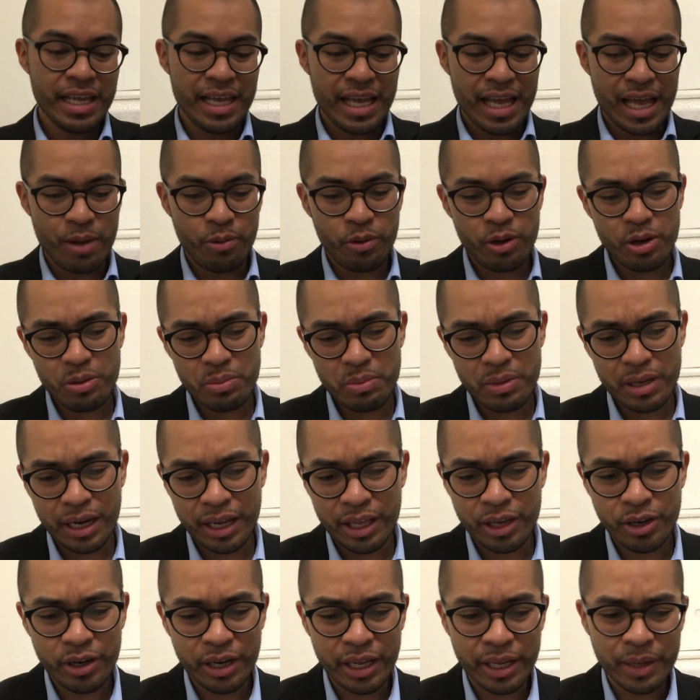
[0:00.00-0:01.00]
And what do you mean?
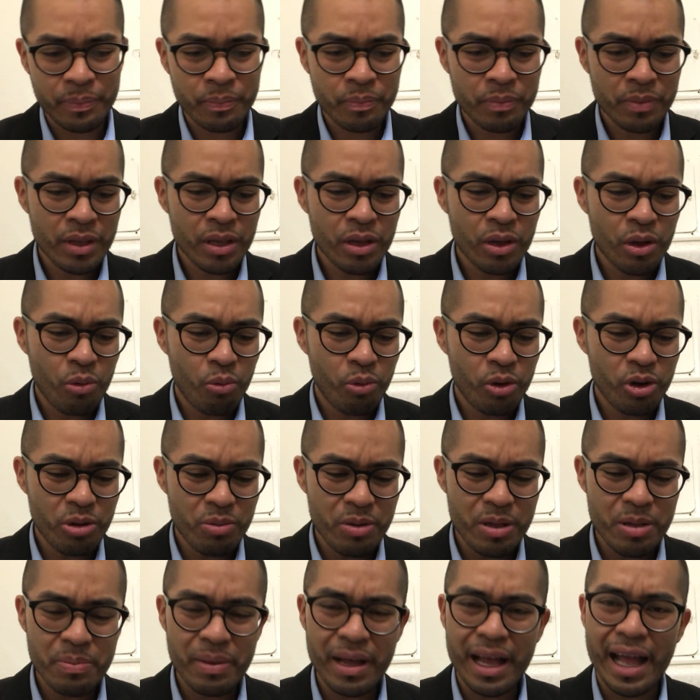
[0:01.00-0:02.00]
Like, you're like, what do you
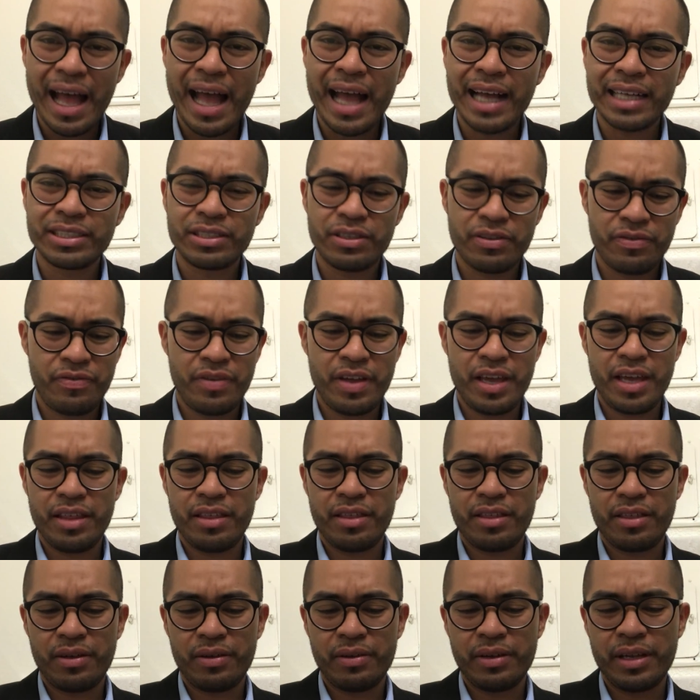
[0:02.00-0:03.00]
mean by acts of
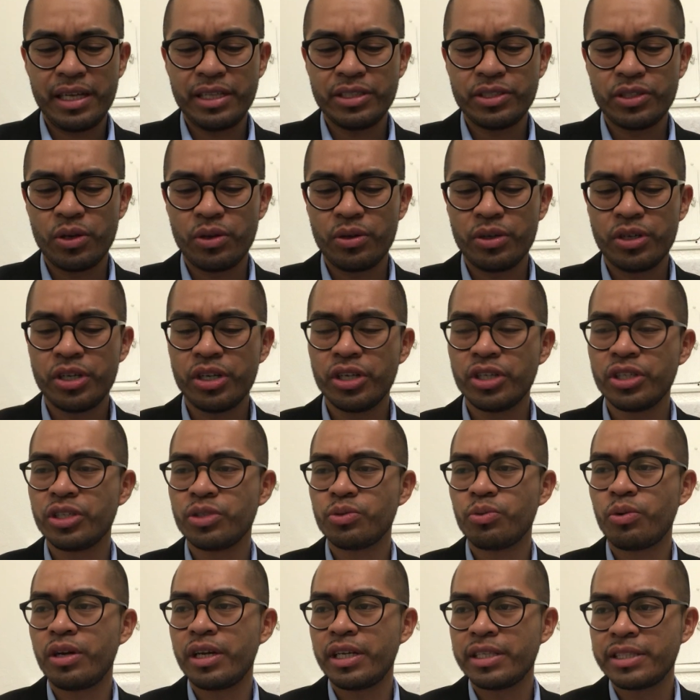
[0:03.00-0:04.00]
faith? Okay, so here's
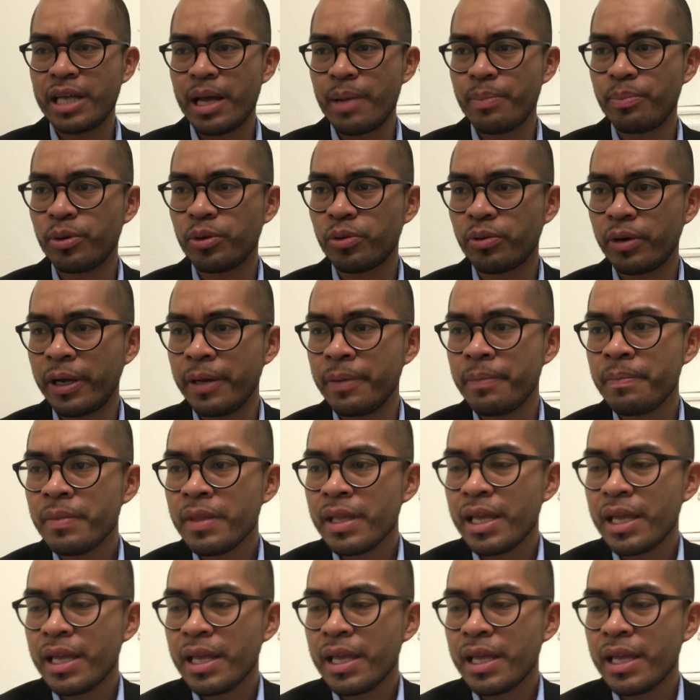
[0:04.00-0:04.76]
one example, right?